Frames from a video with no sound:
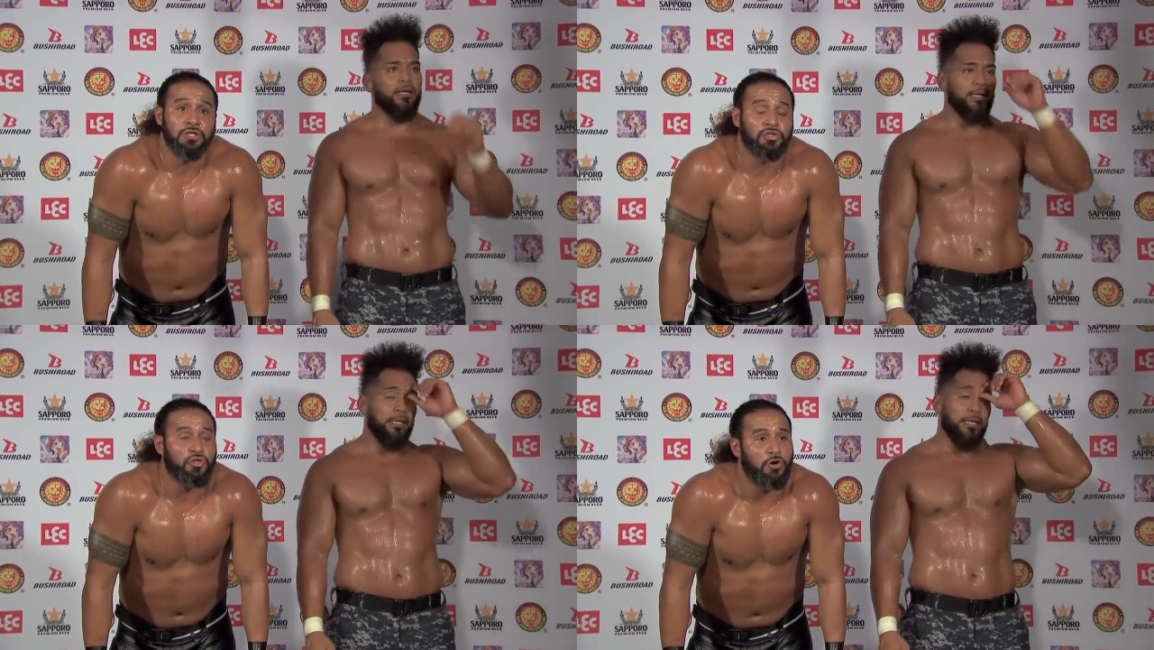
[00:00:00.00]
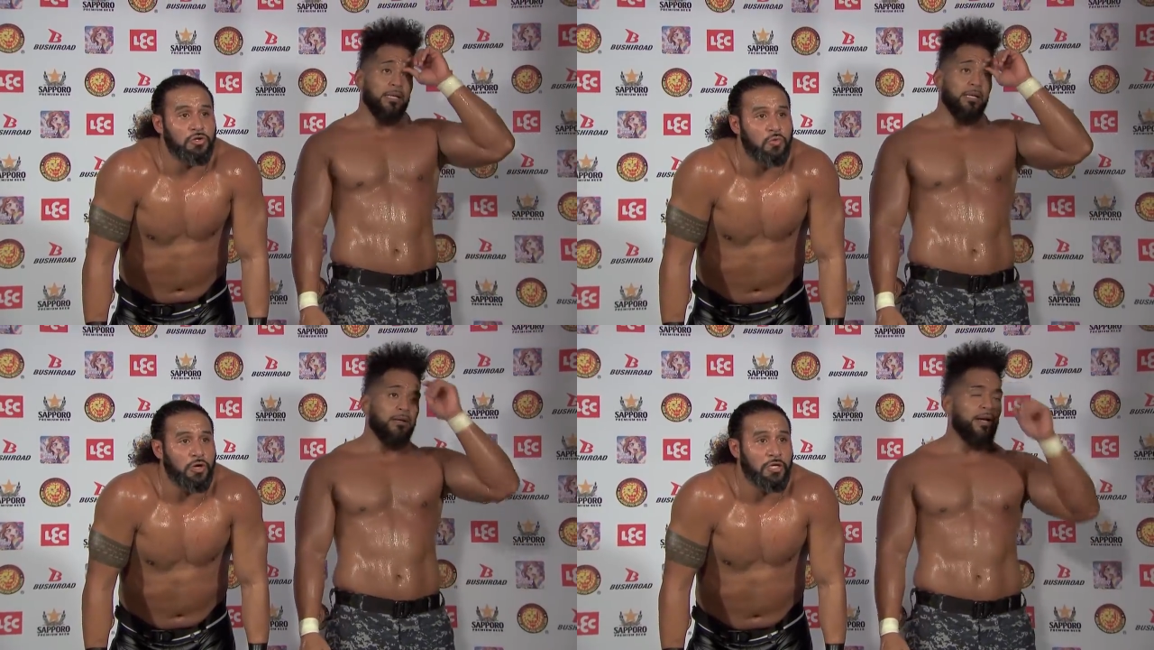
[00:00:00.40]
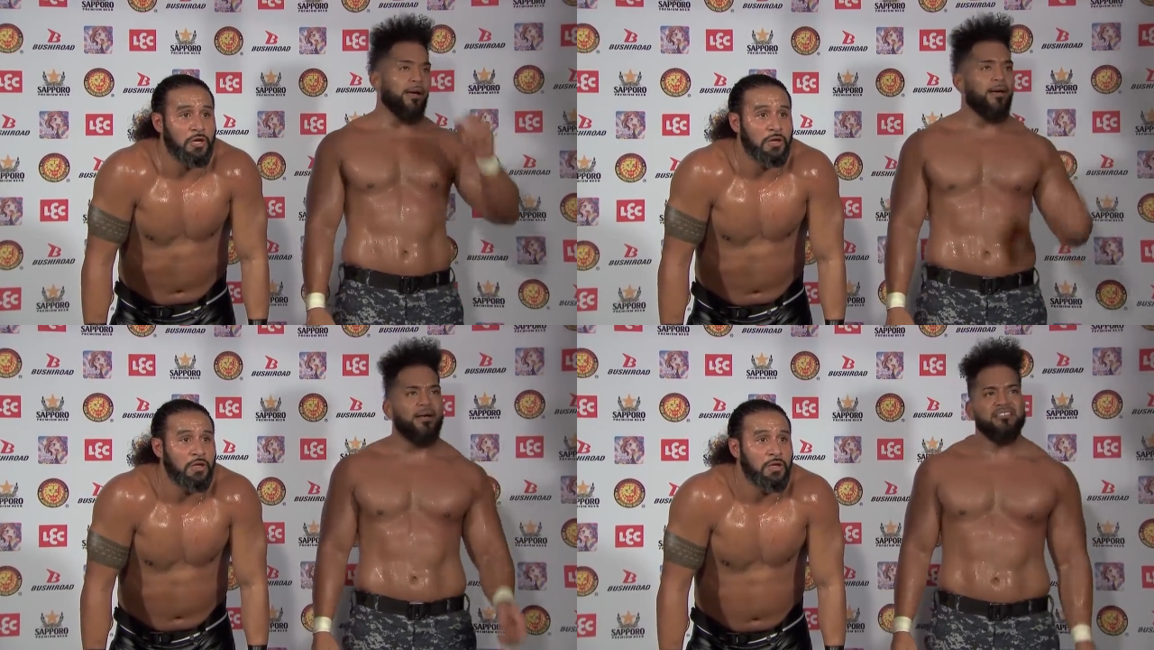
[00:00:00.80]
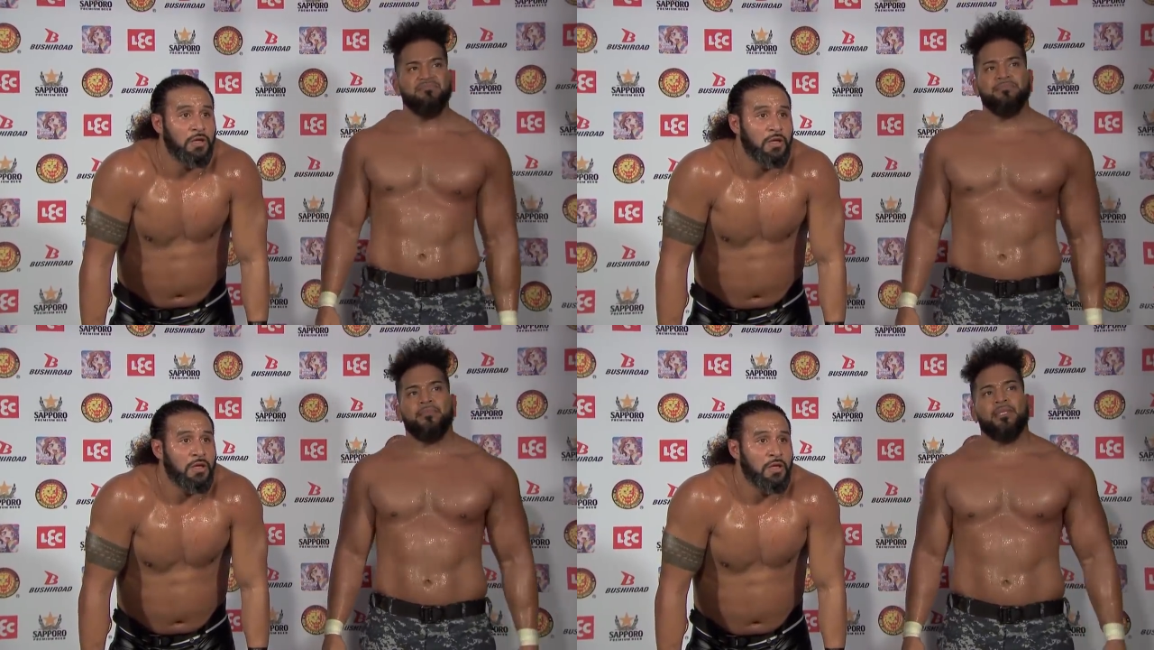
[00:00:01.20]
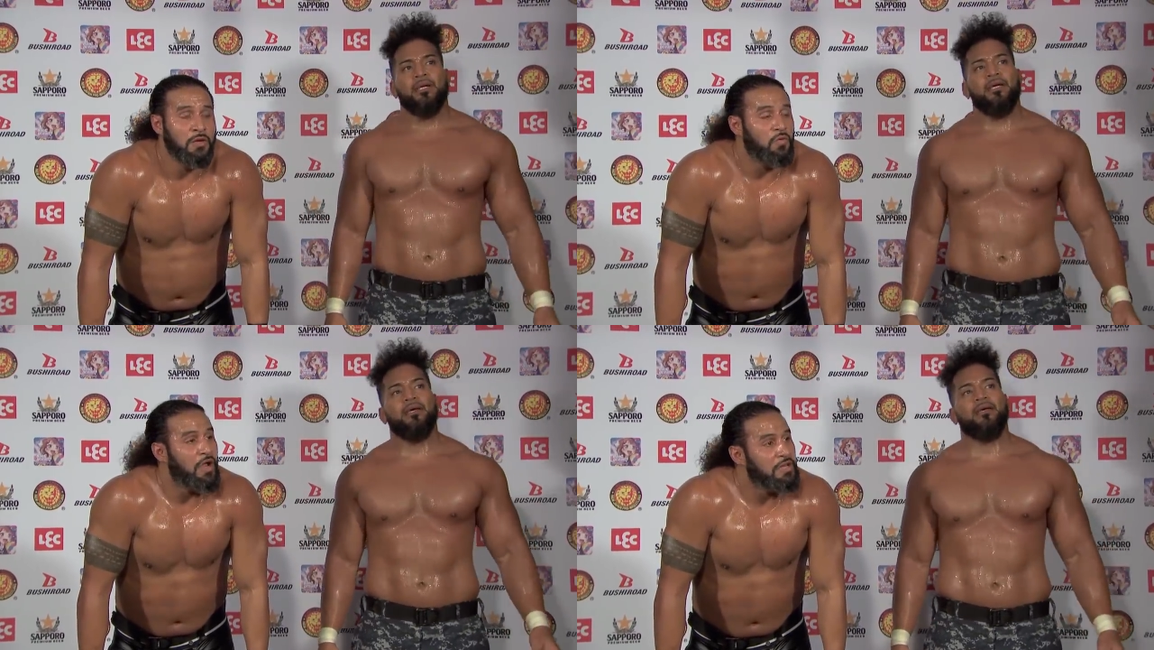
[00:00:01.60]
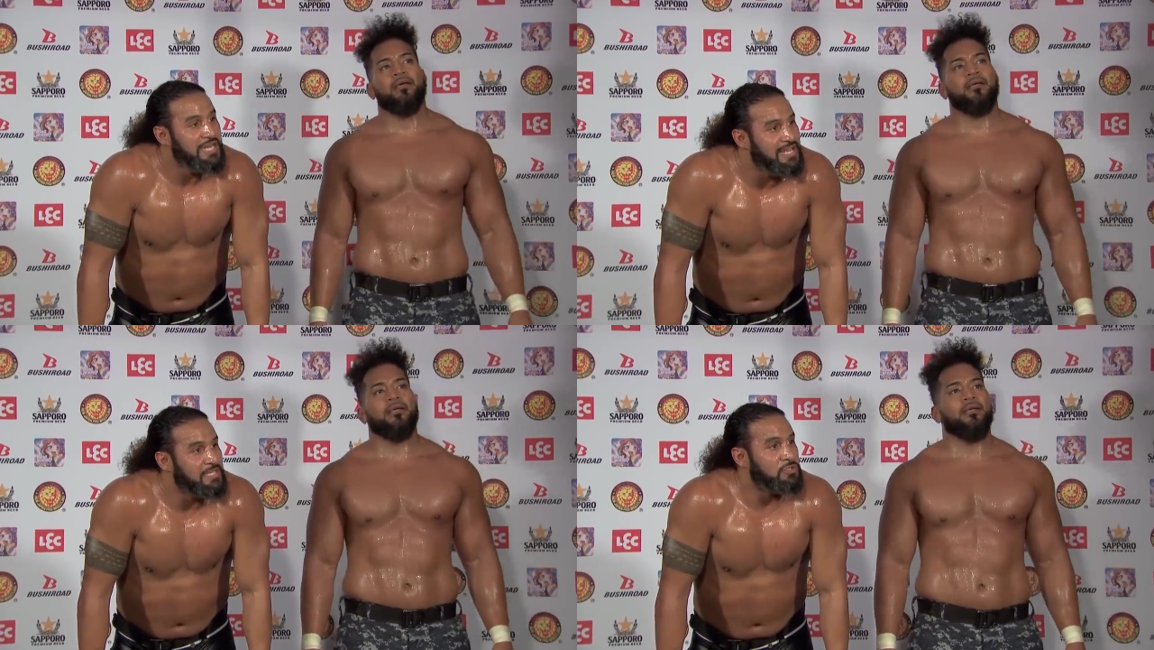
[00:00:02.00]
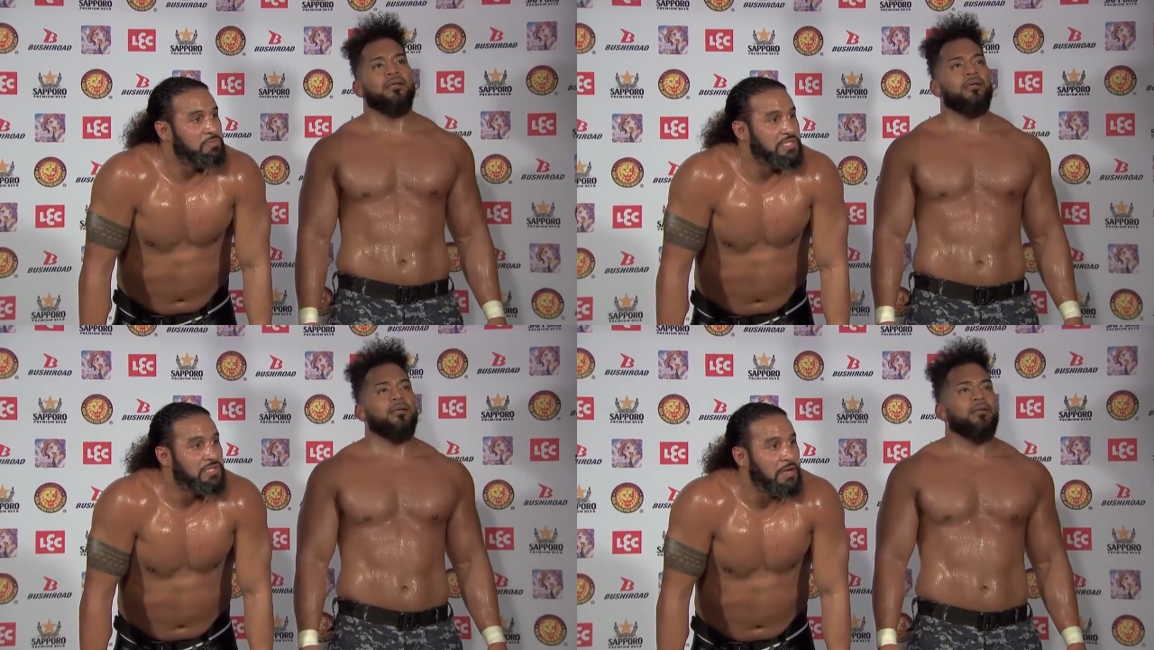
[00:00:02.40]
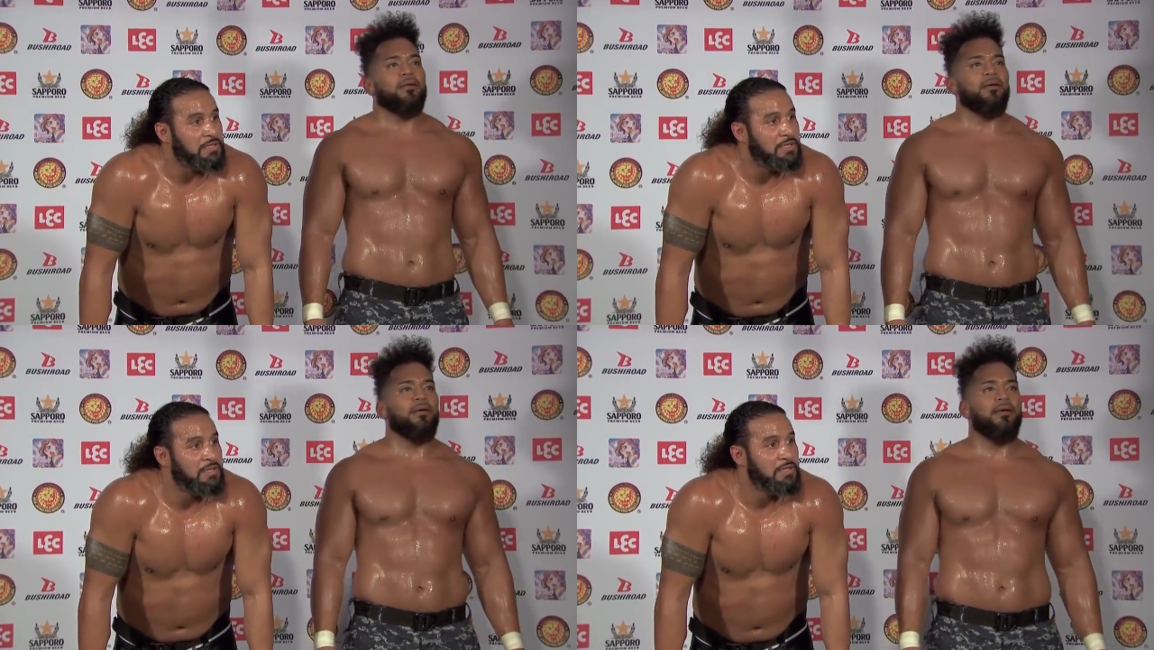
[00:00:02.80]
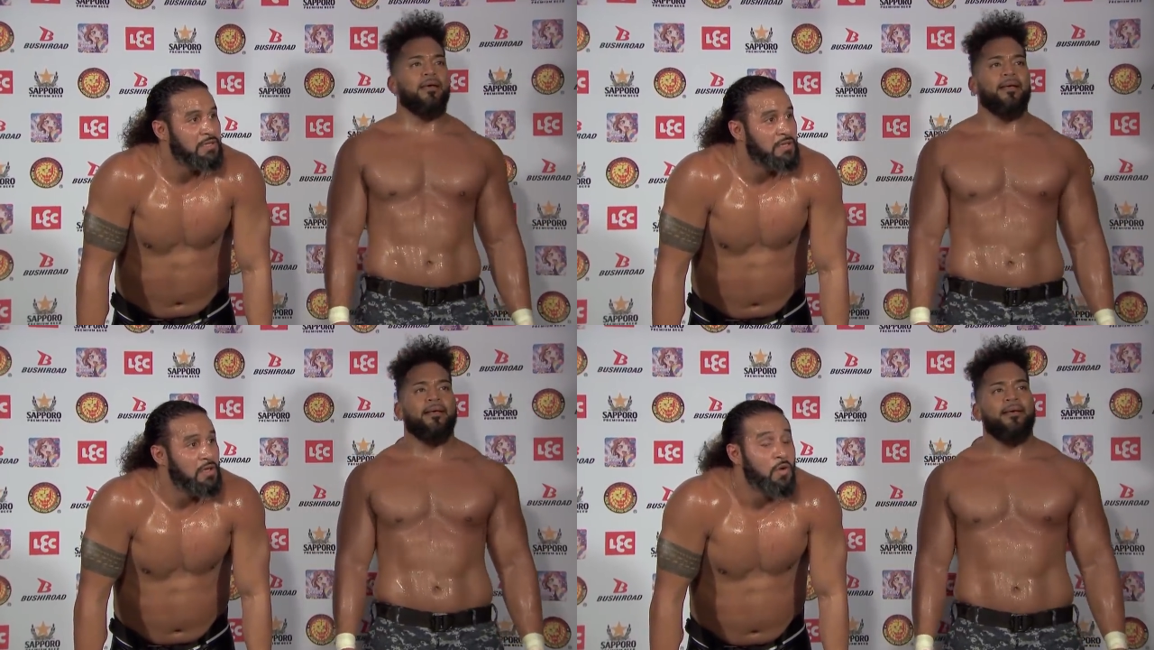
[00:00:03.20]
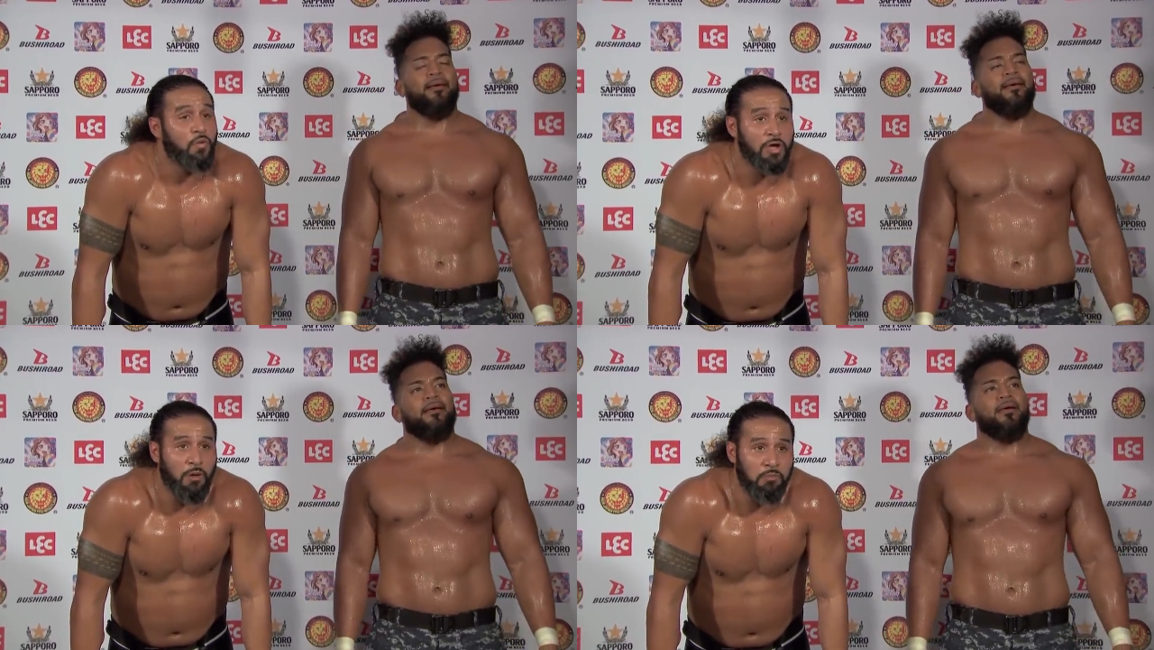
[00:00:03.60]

Speaker 1: the dirty work. What needed to be done we are